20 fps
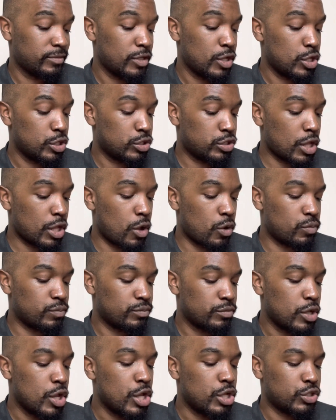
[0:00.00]

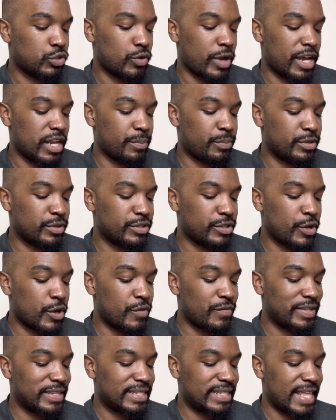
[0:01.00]
So, trying to
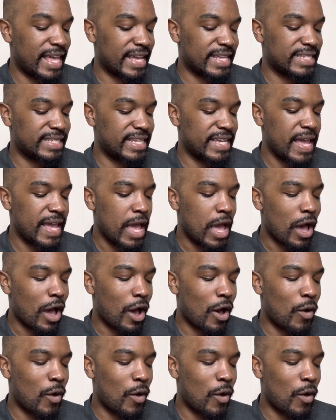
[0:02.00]
preserve its legacy